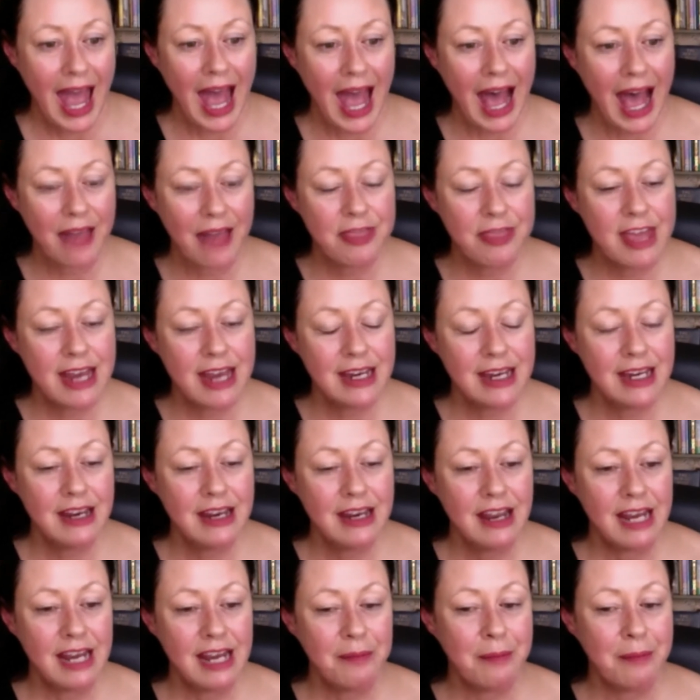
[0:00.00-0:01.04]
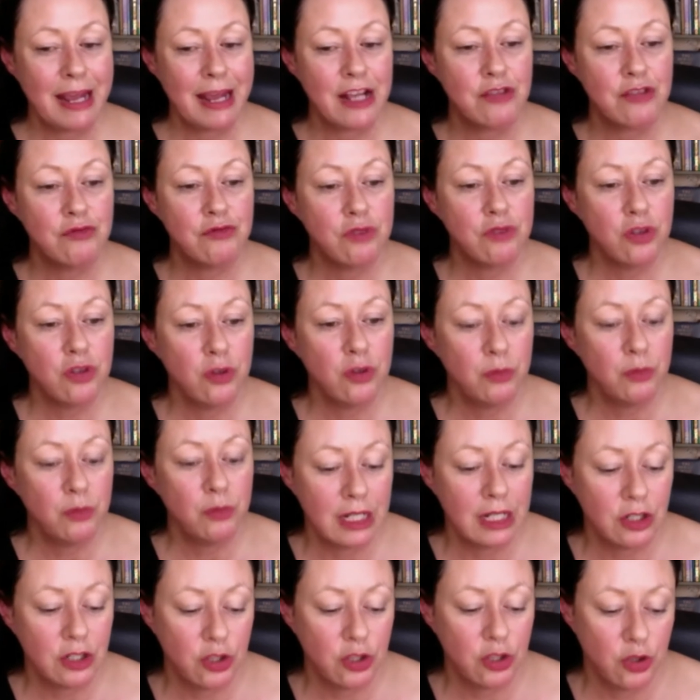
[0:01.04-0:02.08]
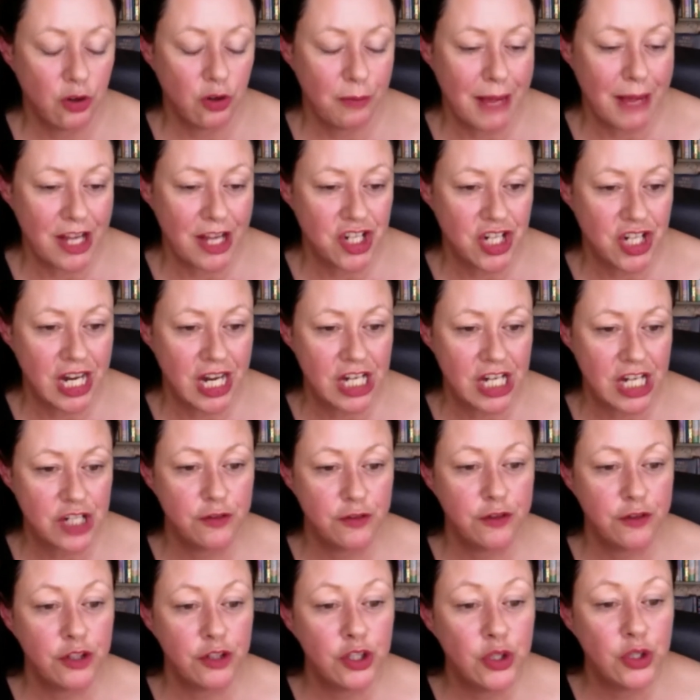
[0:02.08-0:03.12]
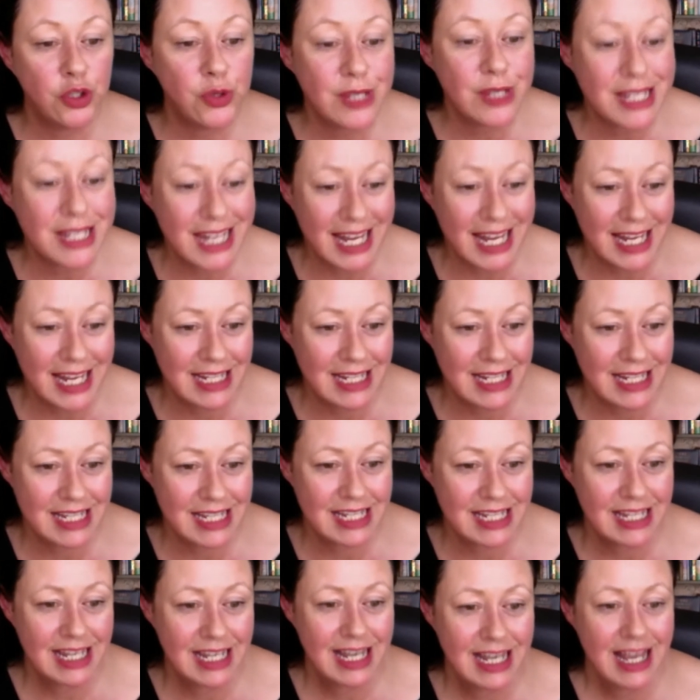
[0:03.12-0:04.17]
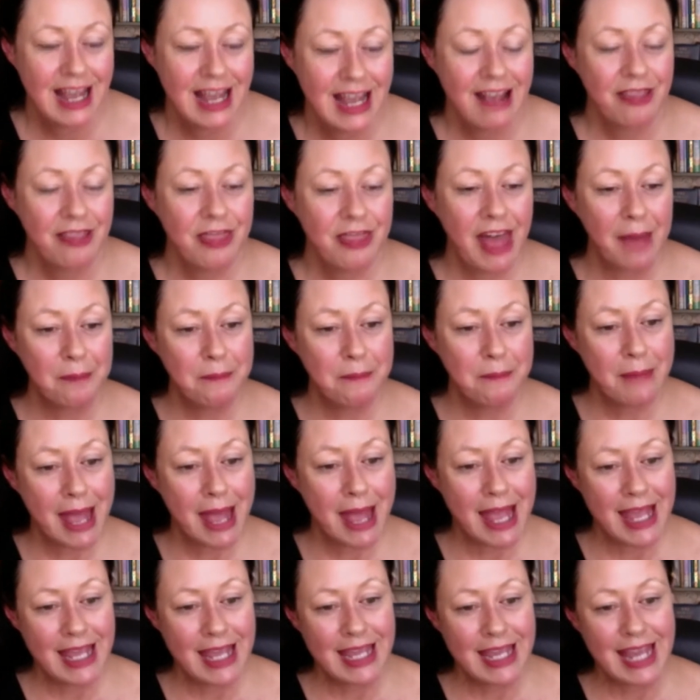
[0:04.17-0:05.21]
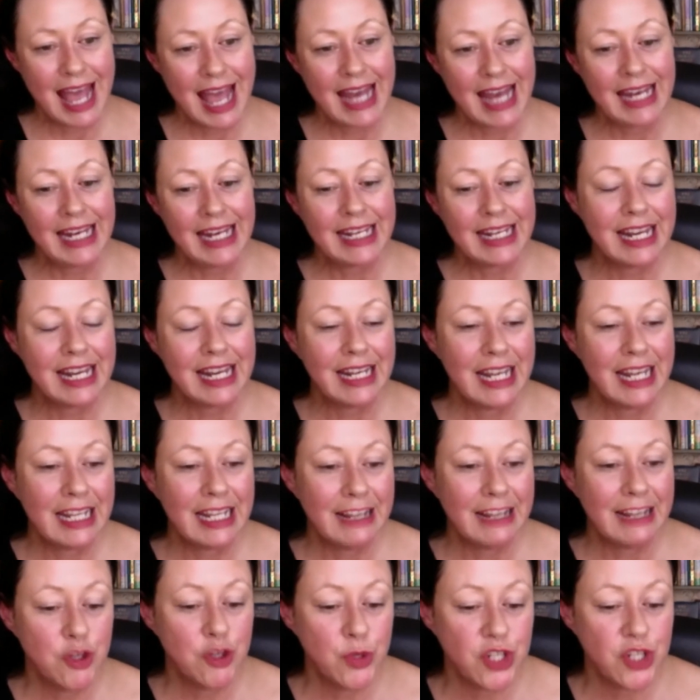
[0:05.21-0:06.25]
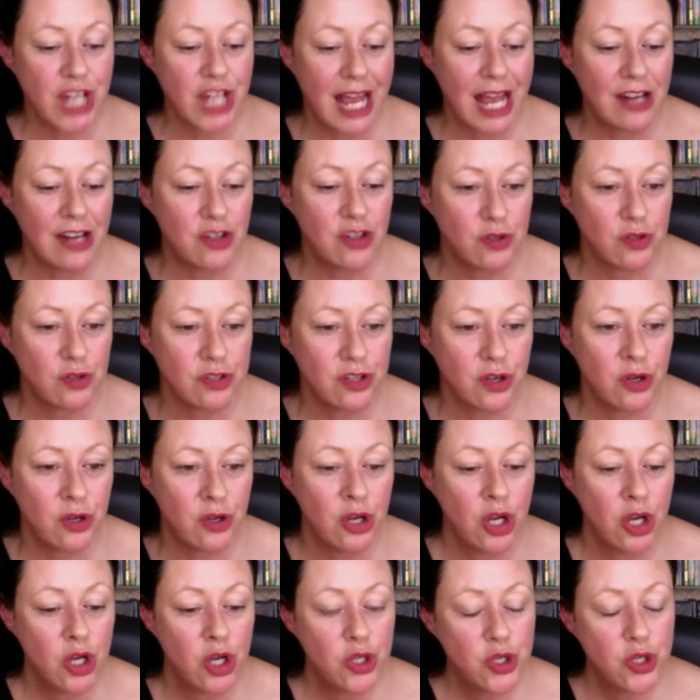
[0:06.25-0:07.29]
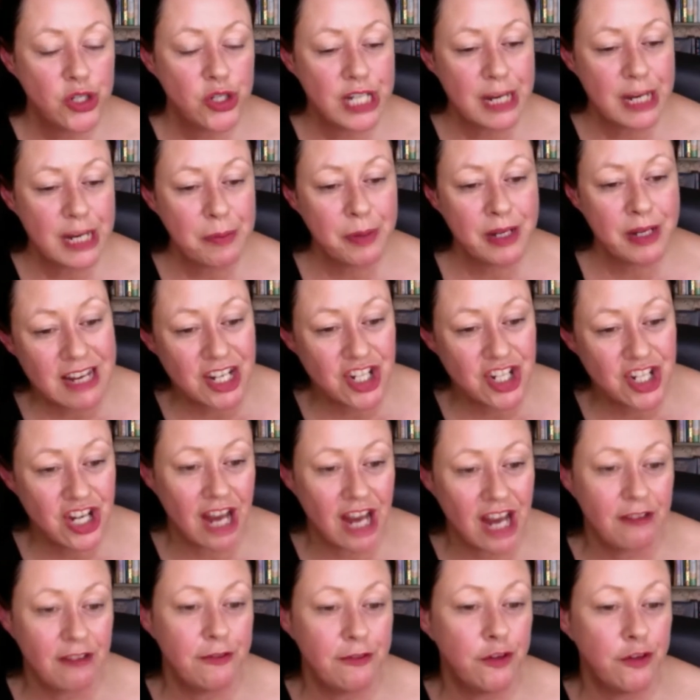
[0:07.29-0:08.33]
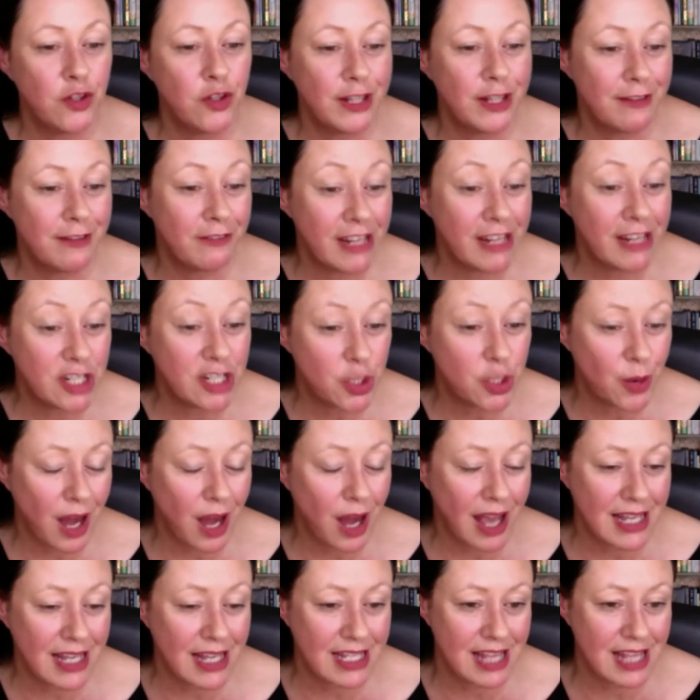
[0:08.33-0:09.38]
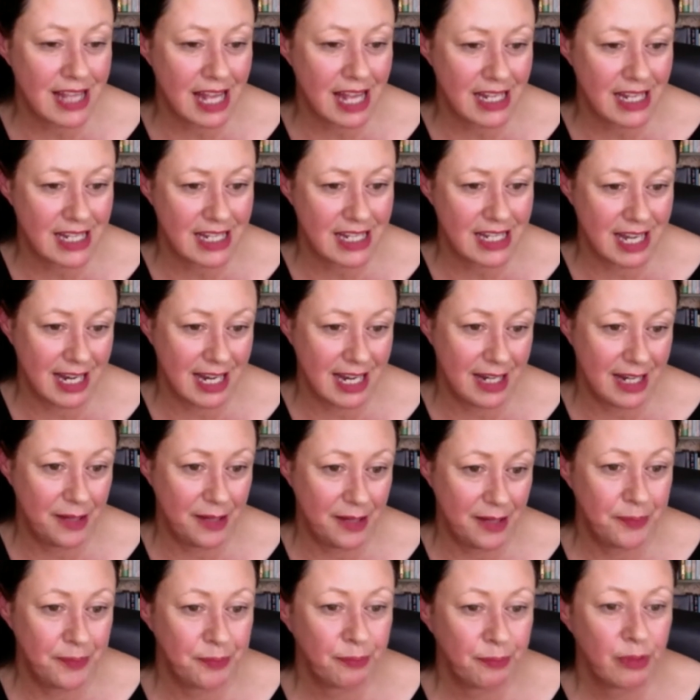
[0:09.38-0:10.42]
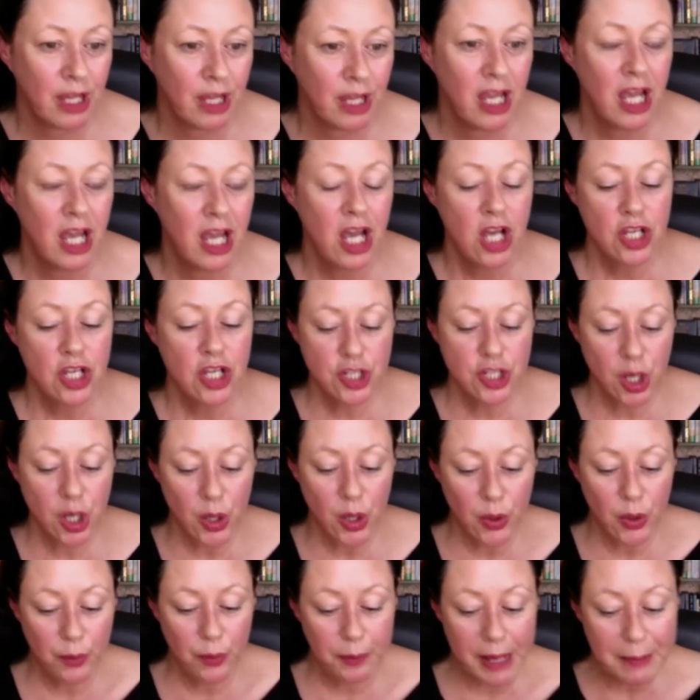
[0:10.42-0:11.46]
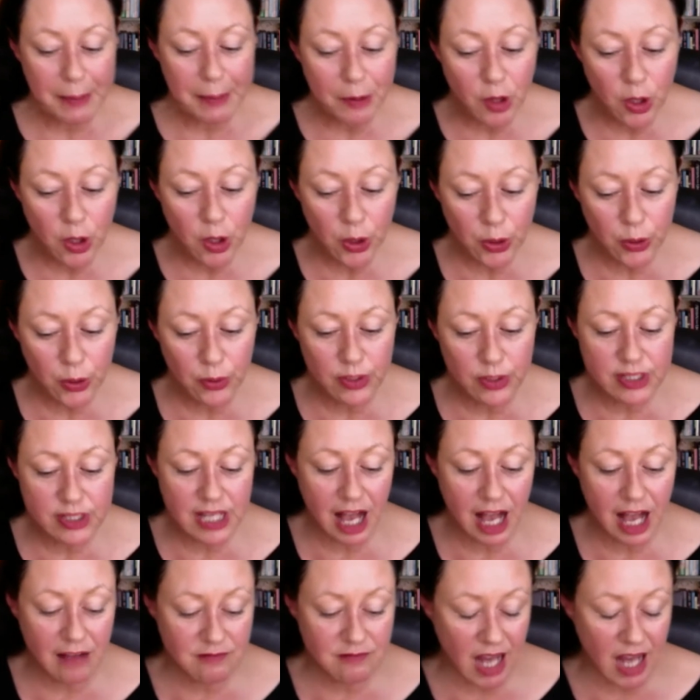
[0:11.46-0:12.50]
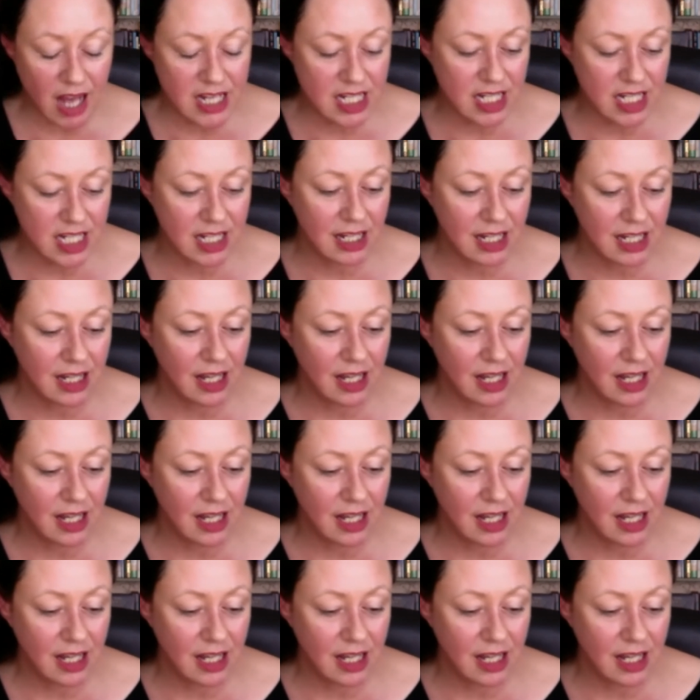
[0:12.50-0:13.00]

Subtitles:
then it makes room in your imagination for new scenes that may, and it gives you a chance also to deepen and enrich and fully visualize that scene. So people who start writing